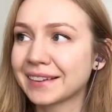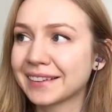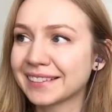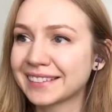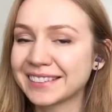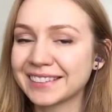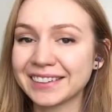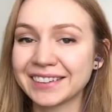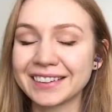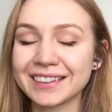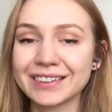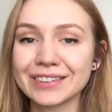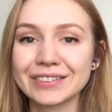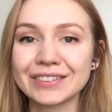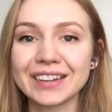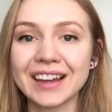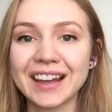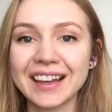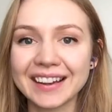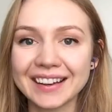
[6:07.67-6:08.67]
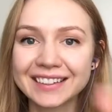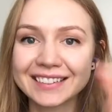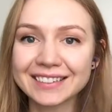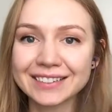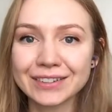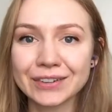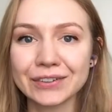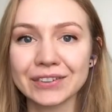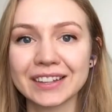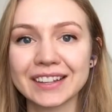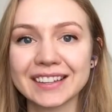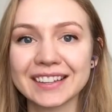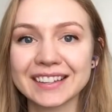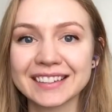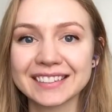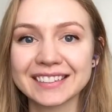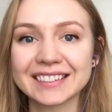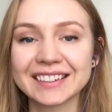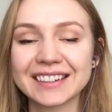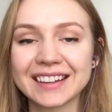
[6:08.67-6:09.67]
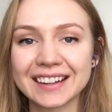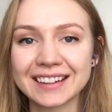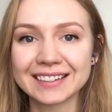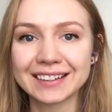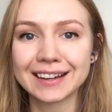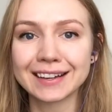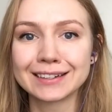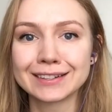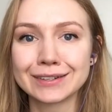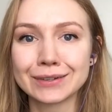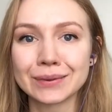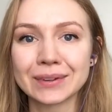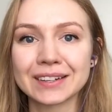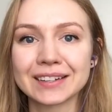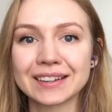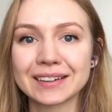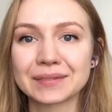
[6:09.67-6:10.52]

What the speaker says: start a new diet, I just go like this, and I do it.